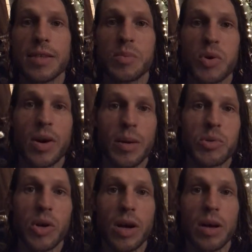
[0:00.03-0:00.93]
subscribe
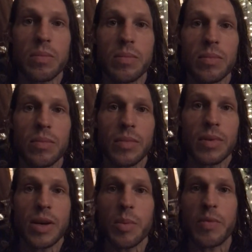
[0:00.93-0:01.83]
tribe
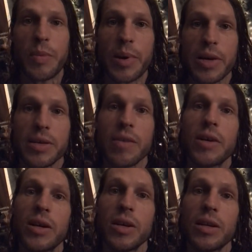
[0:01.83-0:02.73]
hope everybody's having
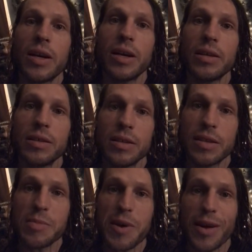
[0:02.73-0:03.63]
a good day this
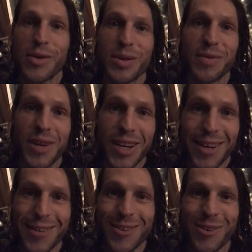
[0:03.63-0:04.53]
is my 100th
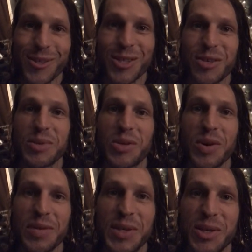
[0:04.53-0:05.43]
video only took me
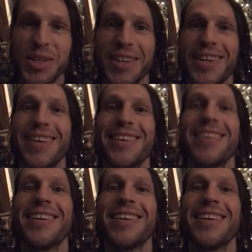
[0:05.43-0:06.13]
12 years to get here